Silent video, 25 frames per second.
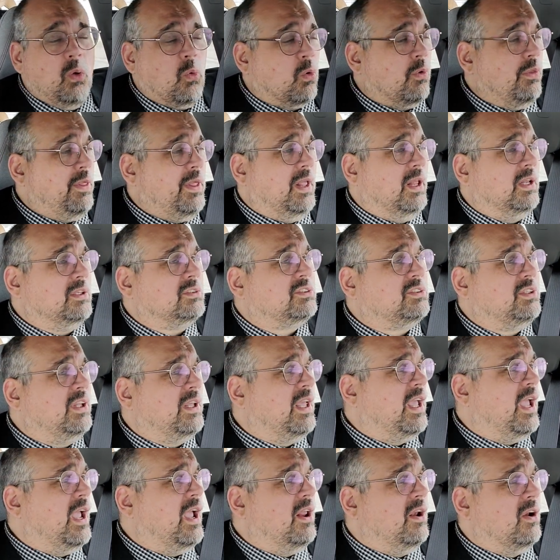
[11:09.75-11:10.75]
were the
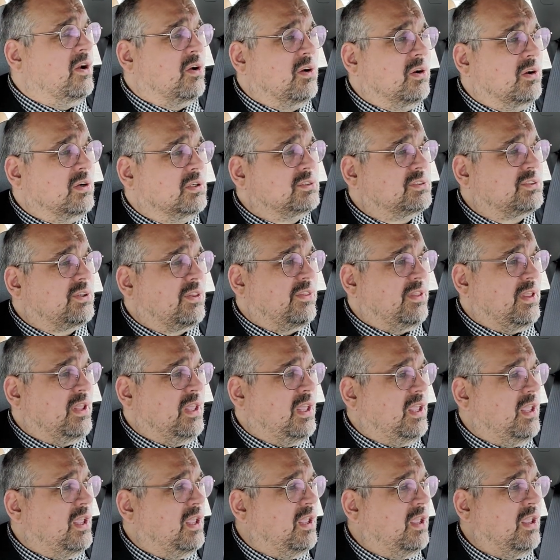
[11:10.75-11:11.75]
instigators,
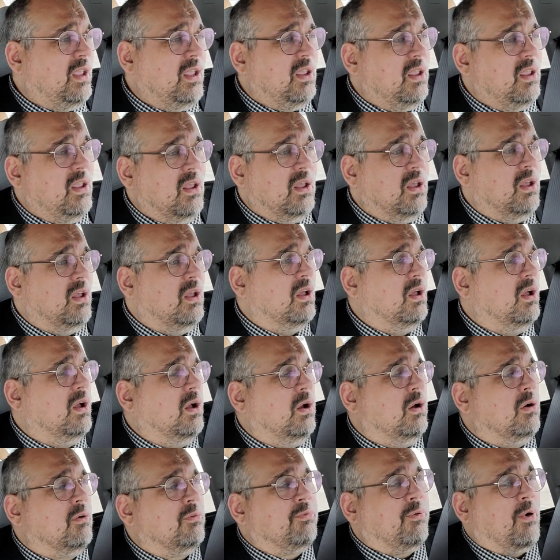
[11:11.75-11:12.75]
the
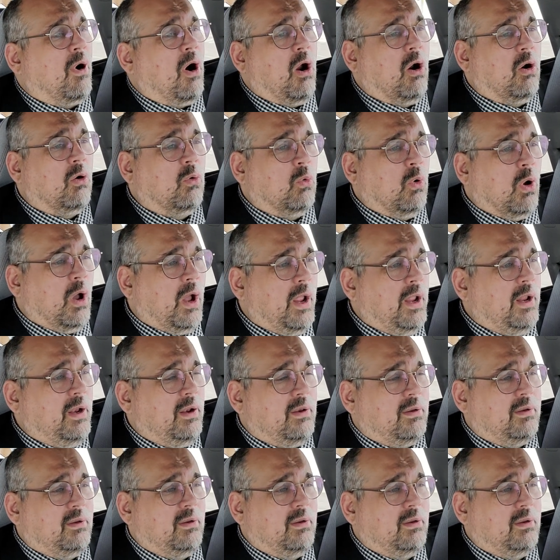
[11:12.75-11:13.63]
far right,